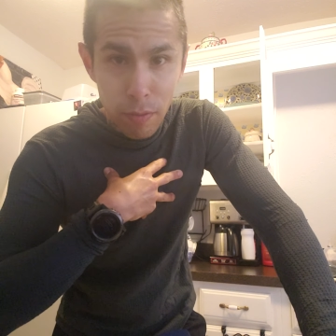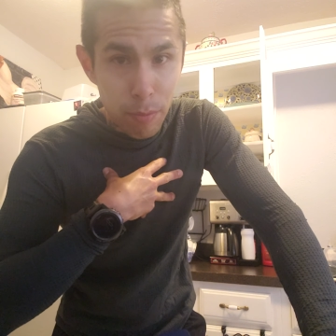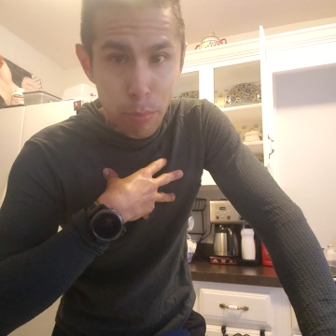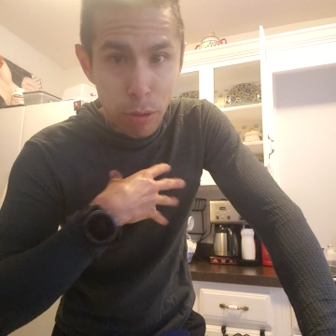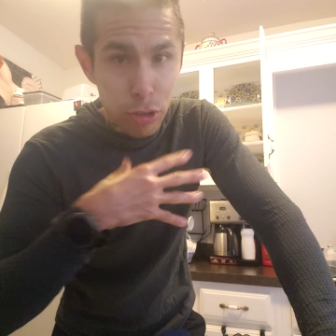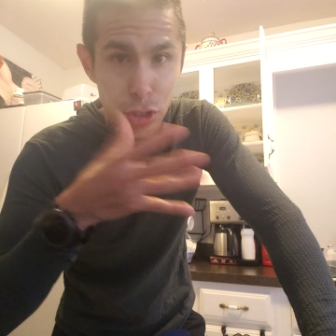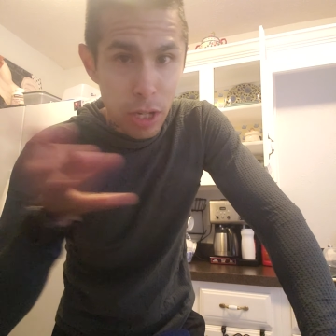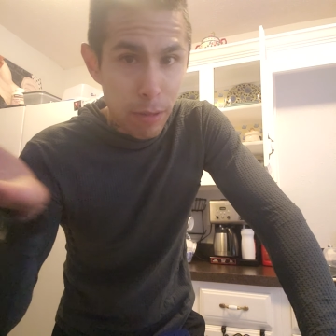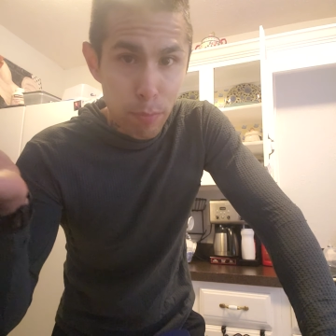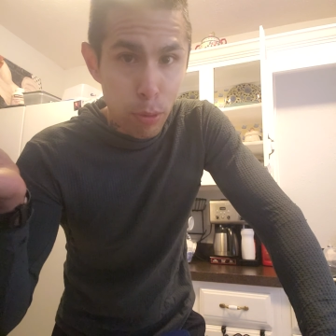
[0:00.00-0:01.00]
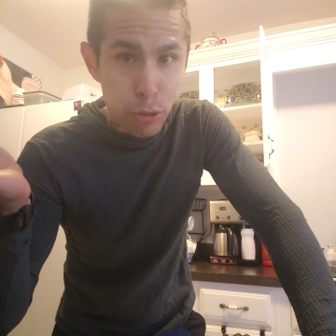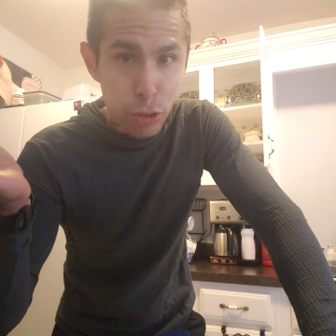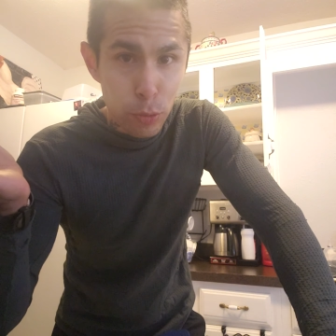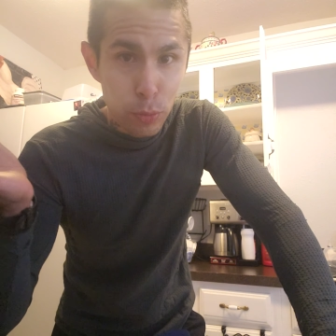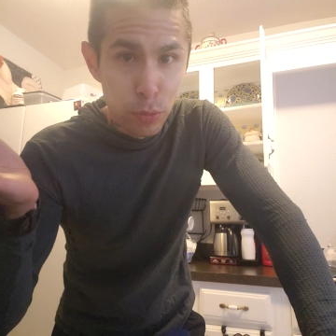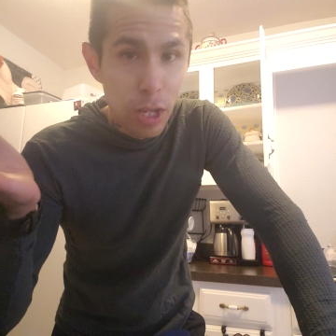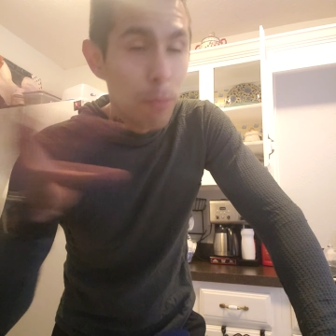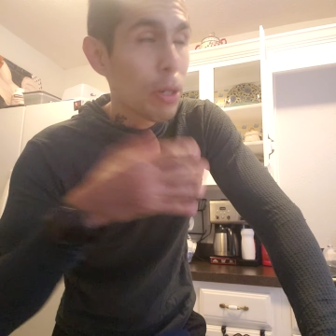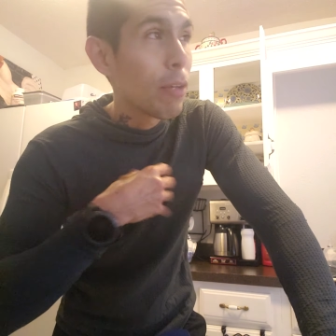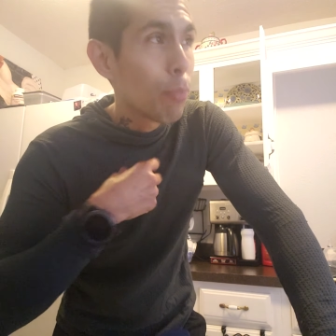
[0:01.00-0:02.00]
I bought shoes,
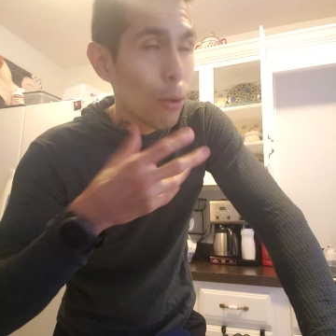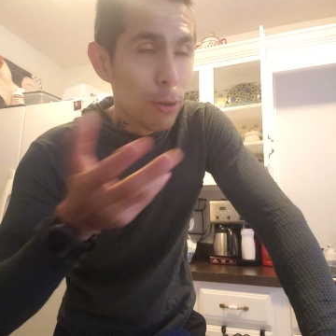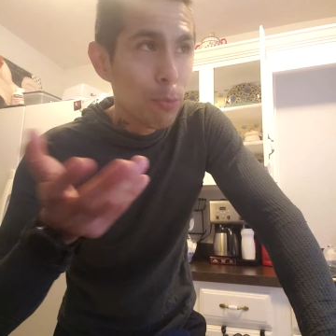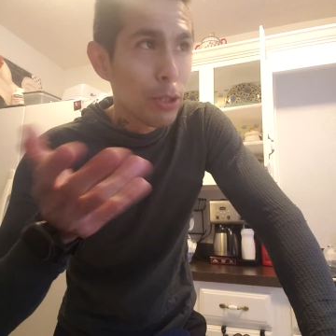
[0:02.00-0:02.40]
but I bought them